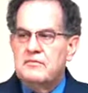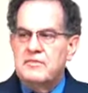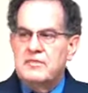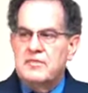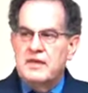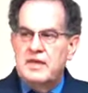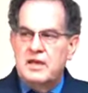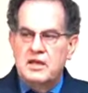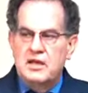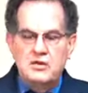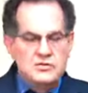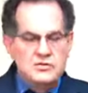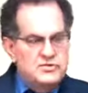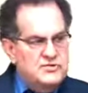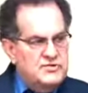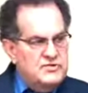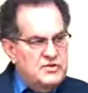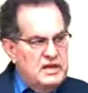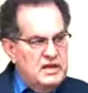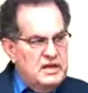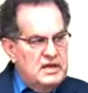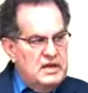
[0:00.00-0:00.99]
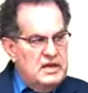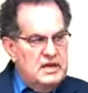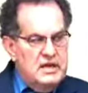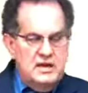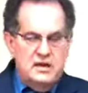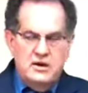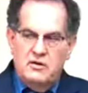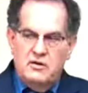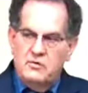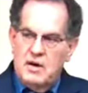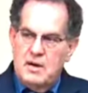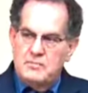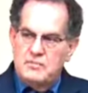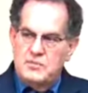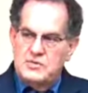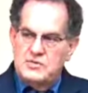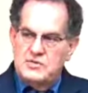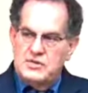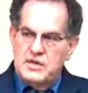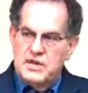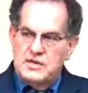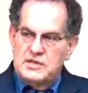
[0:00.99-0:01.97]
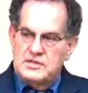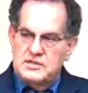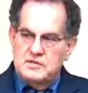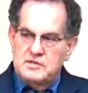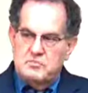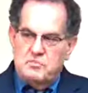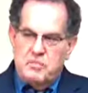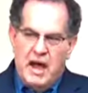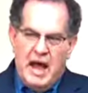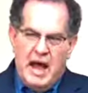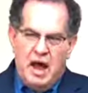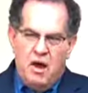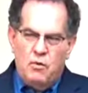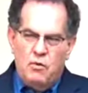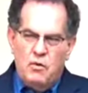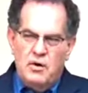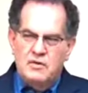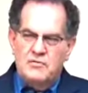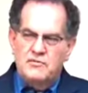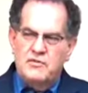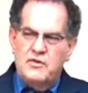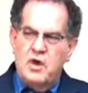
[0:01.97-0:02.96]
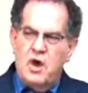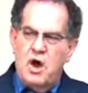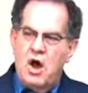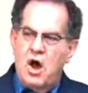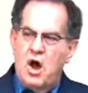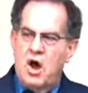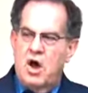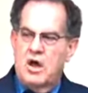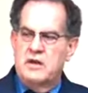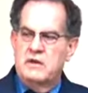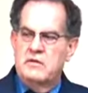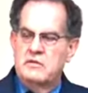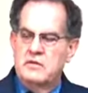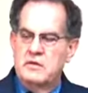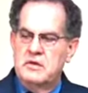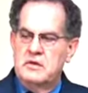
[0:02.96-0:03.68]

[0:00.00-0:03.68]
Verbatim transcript: Everything you see here represents the power of God.